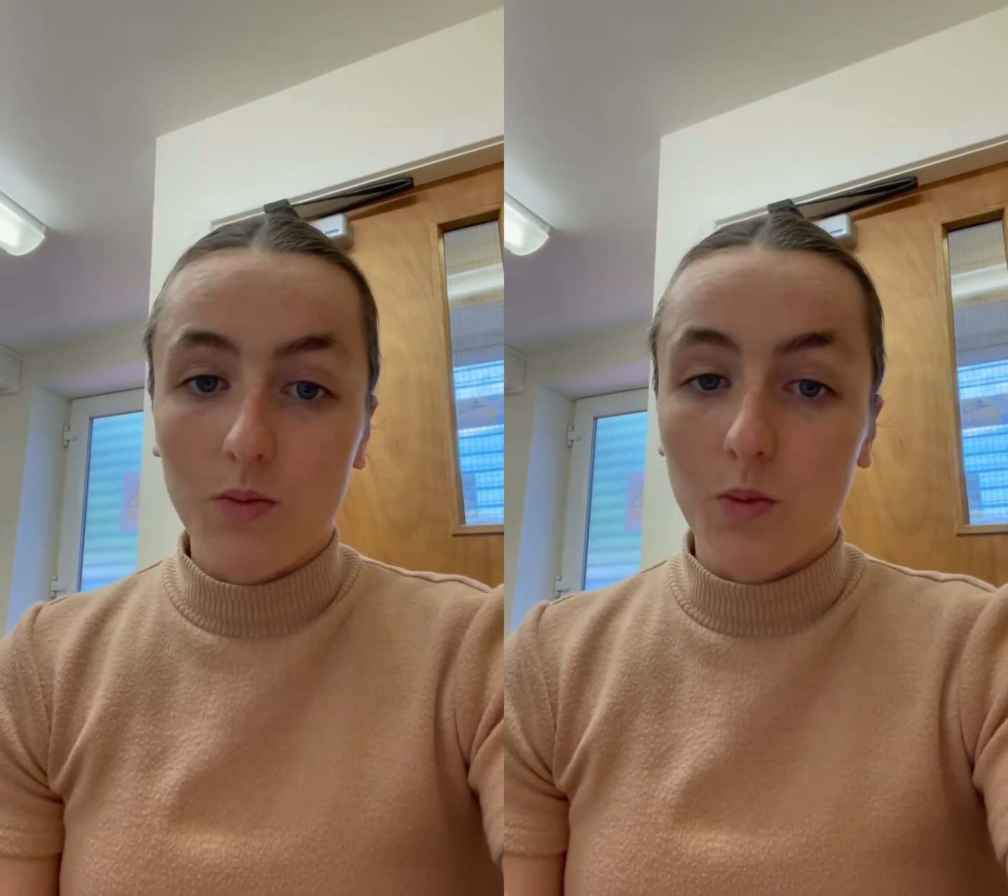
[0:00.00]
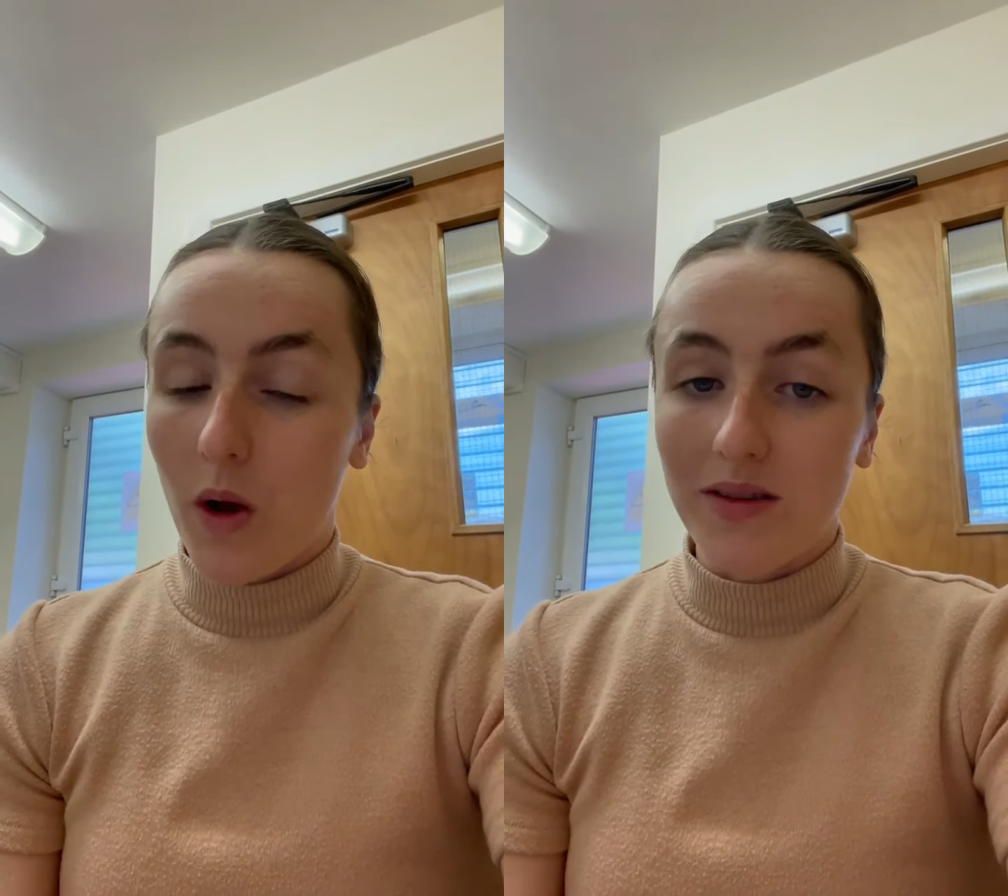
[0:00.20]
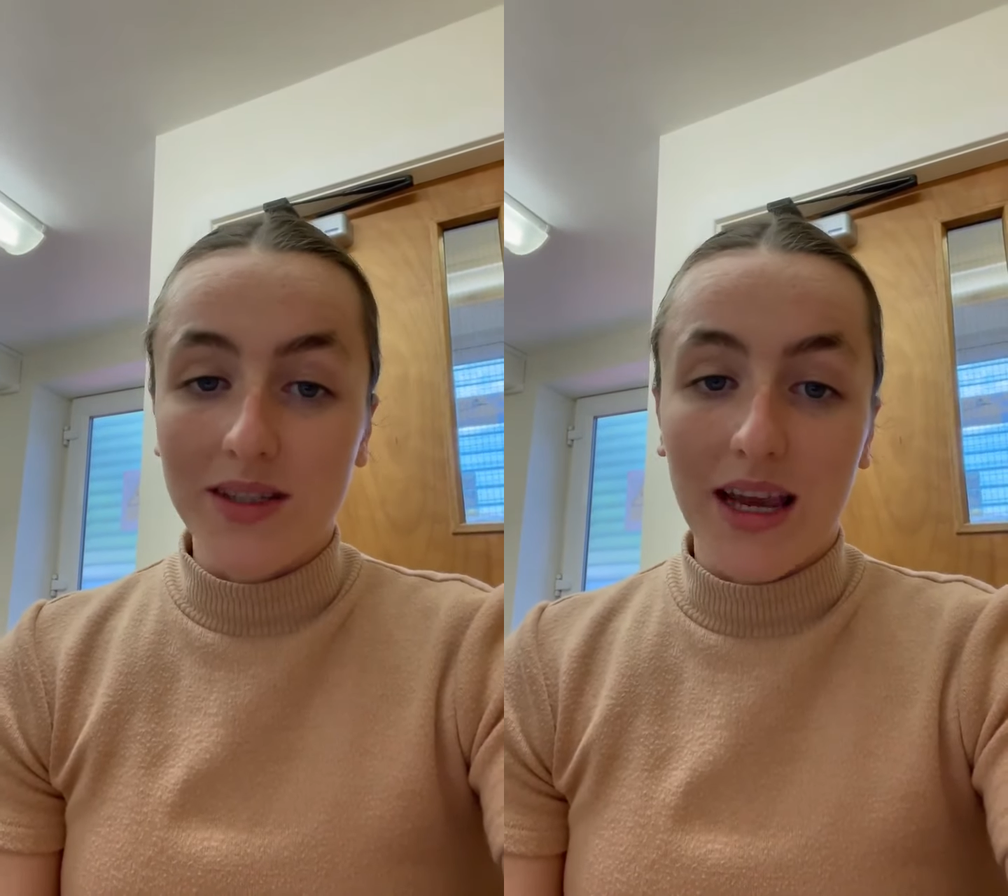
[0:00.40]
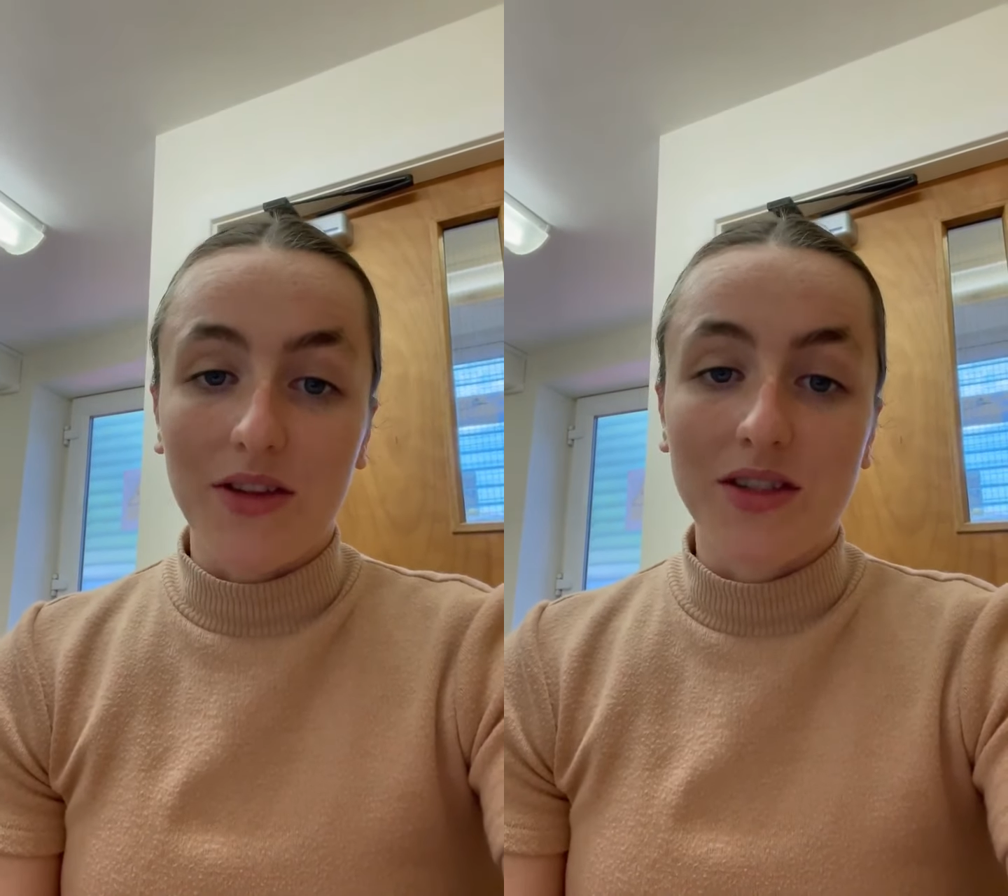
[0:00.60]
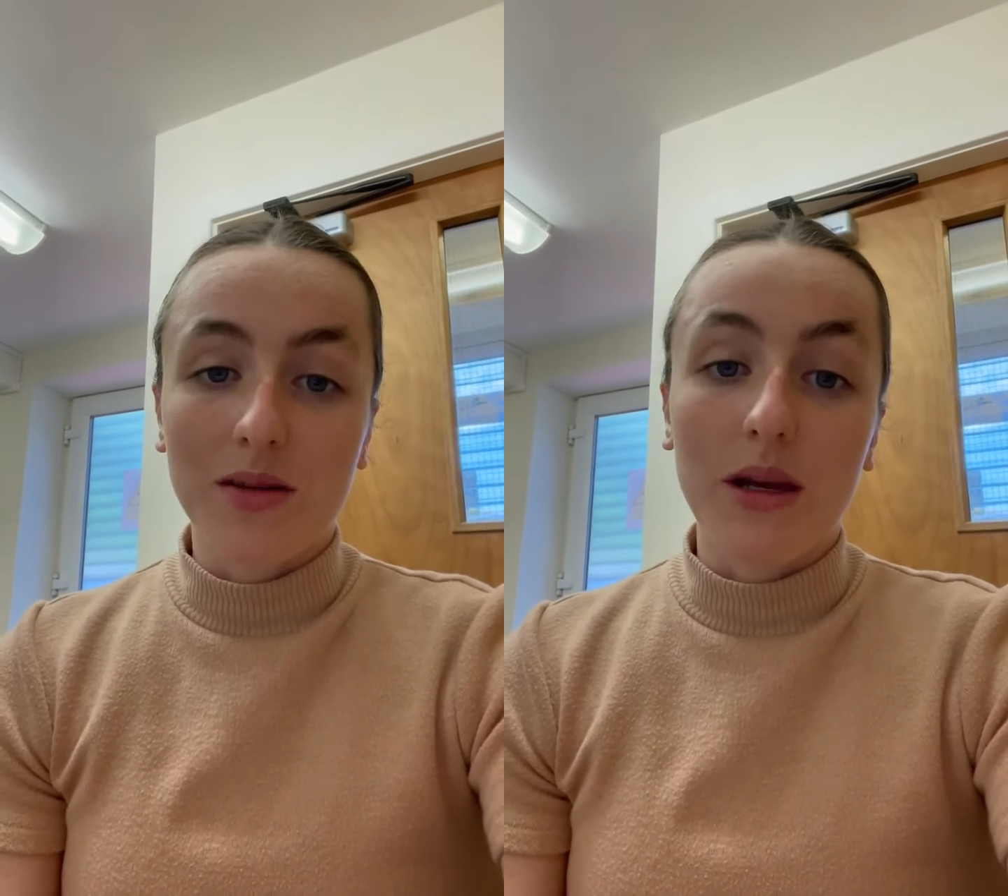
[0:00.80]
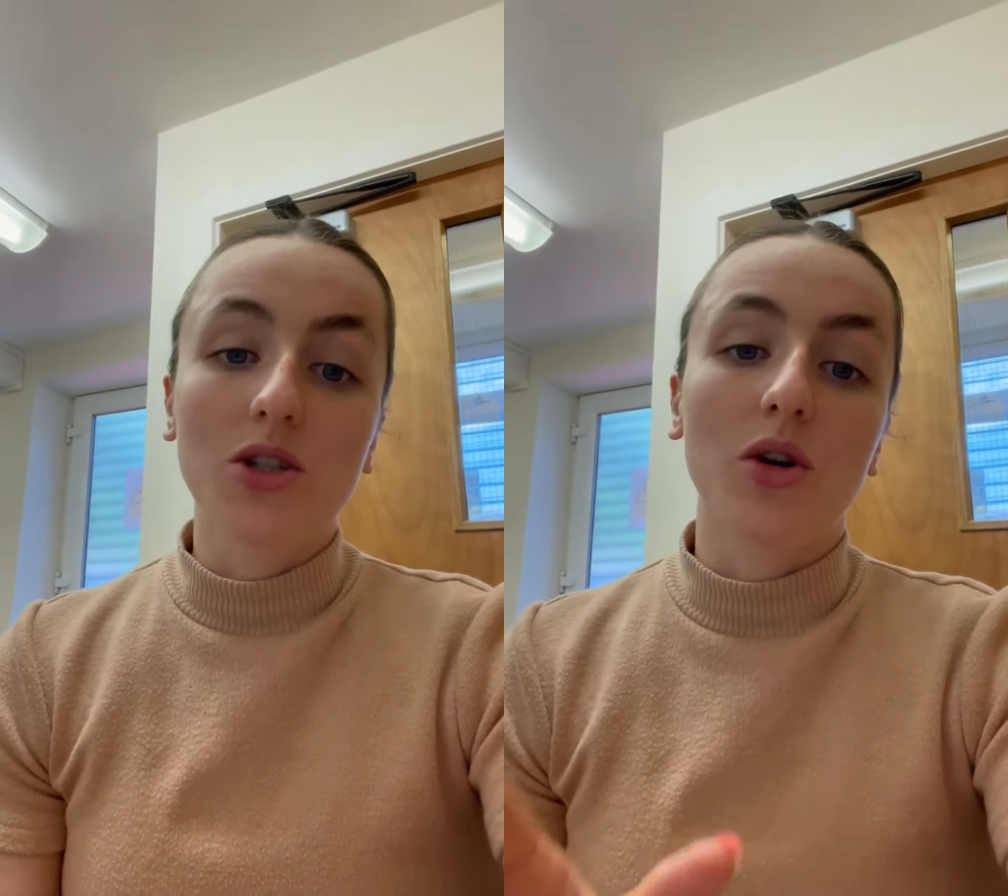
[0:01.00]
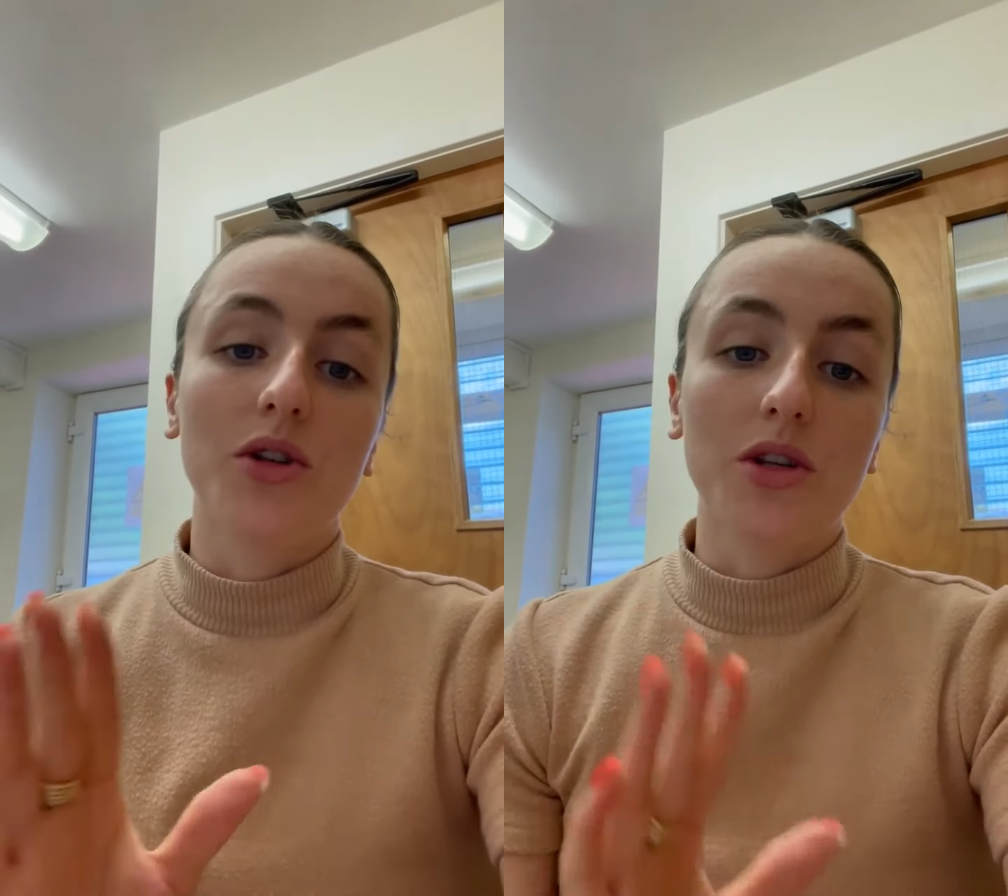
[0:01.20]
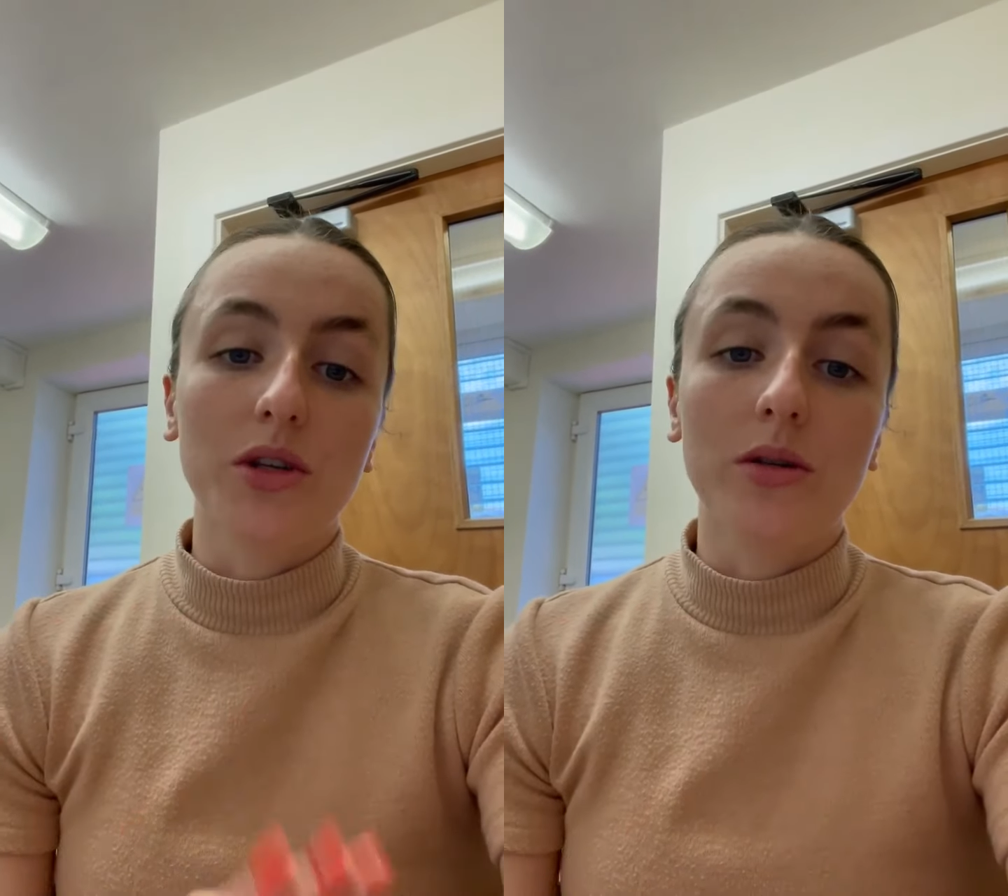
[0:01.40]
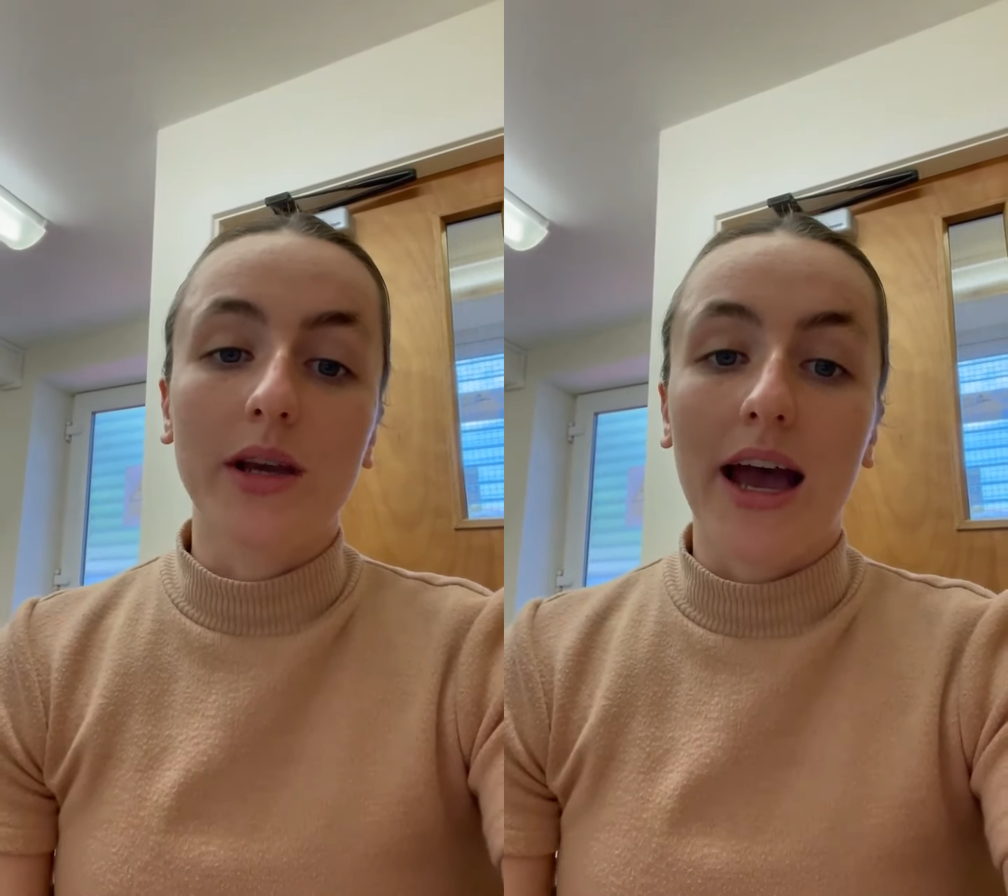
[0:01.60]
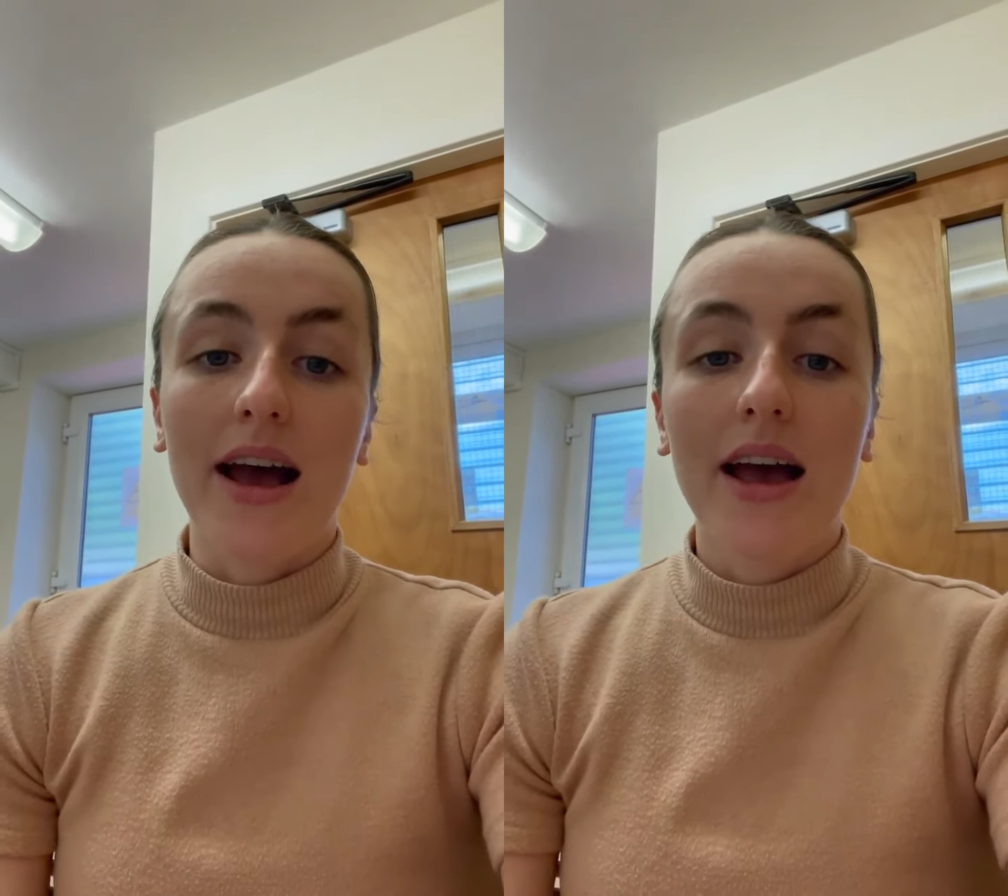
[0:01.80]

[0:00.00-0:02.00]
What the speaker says: well together to make sure that you get